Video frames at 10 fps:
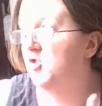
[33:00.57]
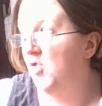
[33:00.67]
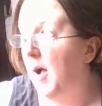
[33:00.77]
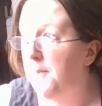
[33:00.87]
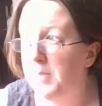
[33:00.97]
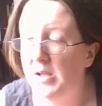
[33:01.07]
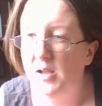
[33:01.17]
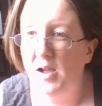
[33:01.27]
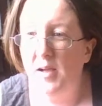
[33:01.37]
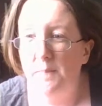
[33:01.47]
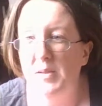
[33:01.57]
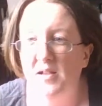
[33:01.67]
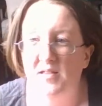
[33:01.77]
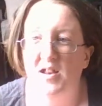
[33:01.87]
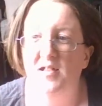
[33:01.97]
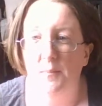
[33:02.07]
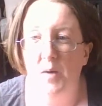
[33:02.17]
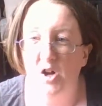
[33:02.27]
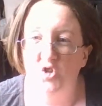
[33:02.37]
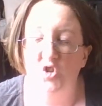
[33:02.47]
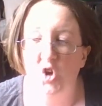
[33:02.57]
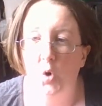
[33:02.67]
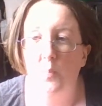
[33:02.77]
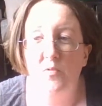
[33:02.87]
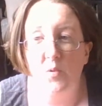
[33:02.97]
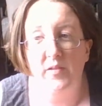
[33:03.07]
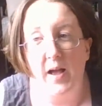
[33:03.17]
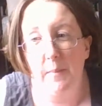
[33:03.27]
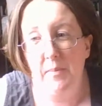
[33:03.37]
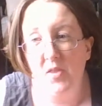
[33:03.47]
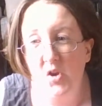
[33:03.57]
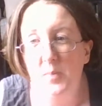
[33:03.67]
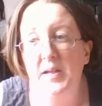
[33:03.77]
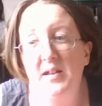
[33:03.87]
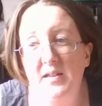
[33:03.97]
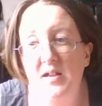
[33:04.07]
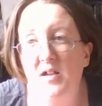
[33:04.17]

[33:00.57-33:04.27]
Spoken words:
a drop because it is a modular home, so it's up a little bit.